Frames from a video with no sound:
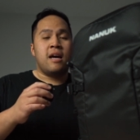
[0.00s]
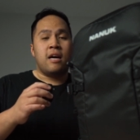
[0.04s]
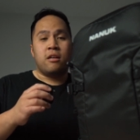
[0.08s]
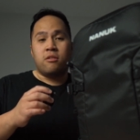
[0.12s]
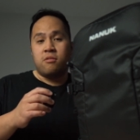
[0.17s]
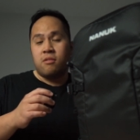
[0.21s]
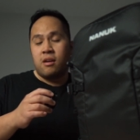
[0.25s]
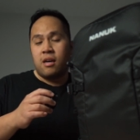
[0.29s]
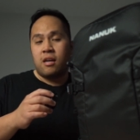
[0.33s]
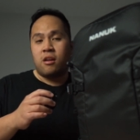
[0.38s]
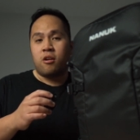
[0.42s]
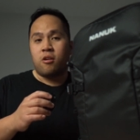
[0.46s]
I
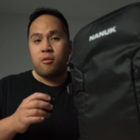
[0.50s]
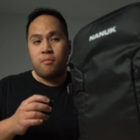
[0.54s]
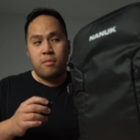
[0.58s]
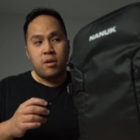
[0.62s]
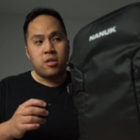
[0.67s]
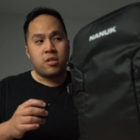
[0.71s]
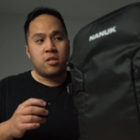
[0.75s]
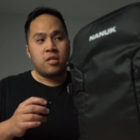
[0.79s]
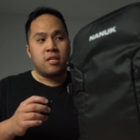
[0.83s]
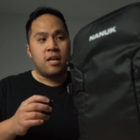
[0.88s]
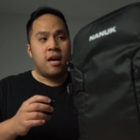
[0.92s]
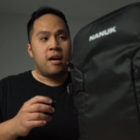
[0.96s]
do get a
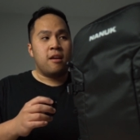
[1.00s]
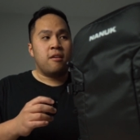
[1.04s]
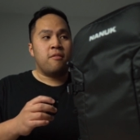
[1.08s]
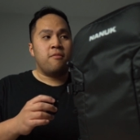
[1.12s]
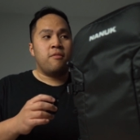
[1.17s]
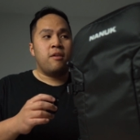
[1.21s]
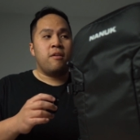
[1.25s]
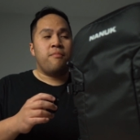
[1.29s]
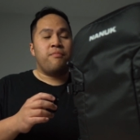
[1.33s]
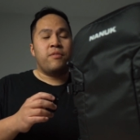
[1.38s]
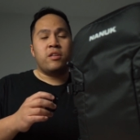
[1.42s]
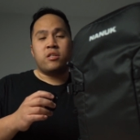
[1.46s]
commission out of
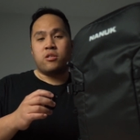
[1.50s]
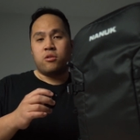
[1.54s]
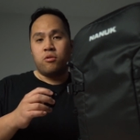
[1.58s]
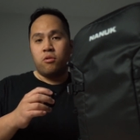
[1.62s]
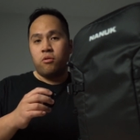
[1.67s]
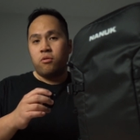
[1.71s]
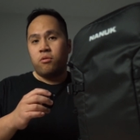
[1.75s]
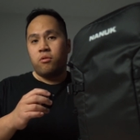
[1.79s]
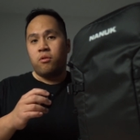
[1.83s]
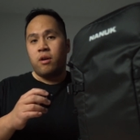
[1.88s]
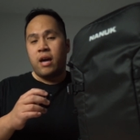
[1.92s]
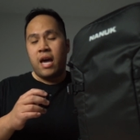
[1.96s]
it. It's
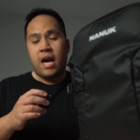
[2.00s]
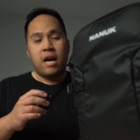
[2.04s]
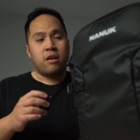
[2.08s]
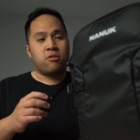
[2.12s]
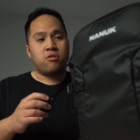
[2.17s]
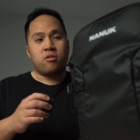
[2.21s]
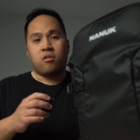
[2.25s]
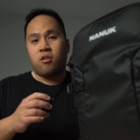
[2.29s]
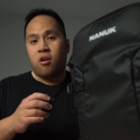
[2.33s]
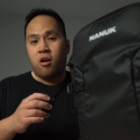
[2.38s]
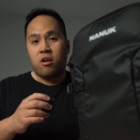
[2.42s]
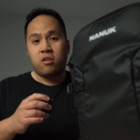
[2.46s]
no
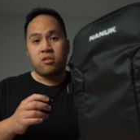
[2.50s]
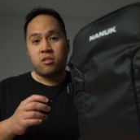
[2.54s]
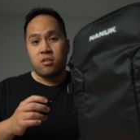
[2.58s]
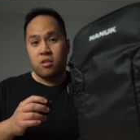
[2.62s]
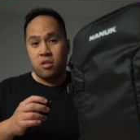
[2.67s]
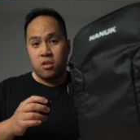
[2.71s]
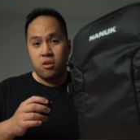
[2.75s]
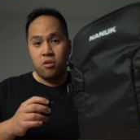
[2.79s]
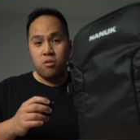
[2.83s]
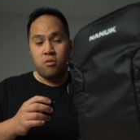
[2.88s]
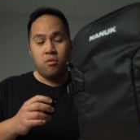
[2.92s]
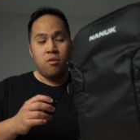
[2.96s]
extra cost to
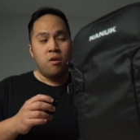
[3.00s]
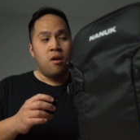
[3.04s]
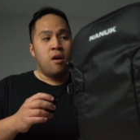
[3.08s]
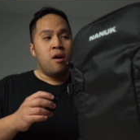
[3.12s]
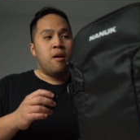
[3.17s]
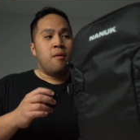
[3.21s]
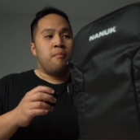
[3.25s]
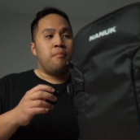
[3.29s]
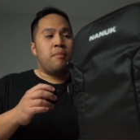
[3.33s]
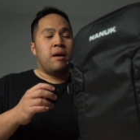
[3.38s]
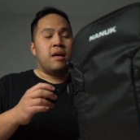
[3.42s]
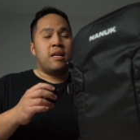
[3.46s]
you,
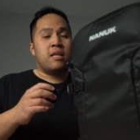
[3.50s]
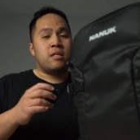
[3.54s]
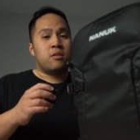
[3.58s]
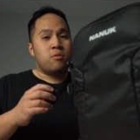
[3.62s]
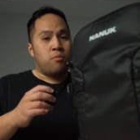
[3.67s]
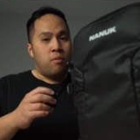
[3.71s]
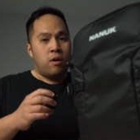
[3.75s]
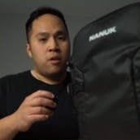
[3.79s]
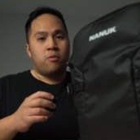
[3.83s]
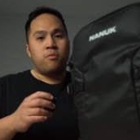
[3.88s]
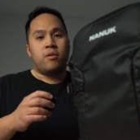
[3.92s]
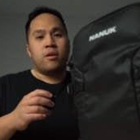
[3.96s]
but it's
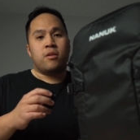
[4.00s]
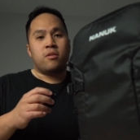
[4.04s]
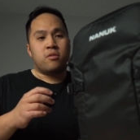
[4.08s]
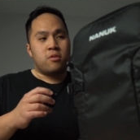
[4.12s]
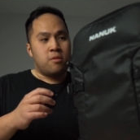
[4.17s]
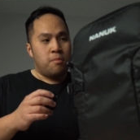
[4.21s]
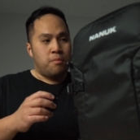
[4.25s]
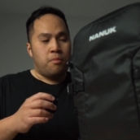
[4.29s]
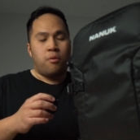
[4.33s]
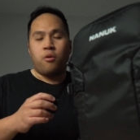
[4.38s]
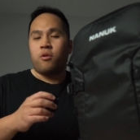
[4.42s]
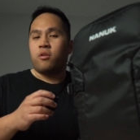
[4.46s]
one way to
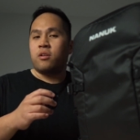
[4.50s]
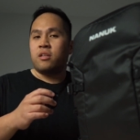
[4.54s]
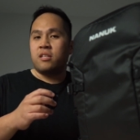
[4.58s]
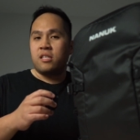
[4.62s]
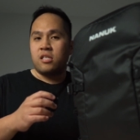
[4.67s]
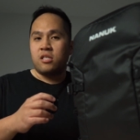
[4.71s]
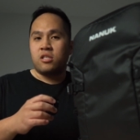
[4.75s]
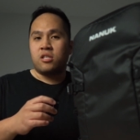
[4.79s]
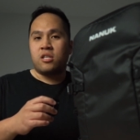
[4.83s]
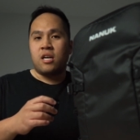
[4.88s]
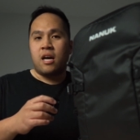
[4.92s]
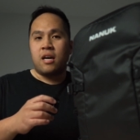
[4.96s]
support
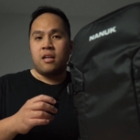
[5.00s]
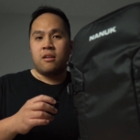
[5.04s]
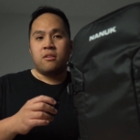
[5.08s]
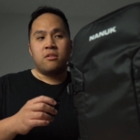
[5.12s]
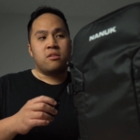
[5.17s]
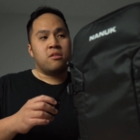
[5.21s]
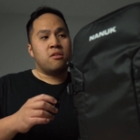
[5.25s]
this channel.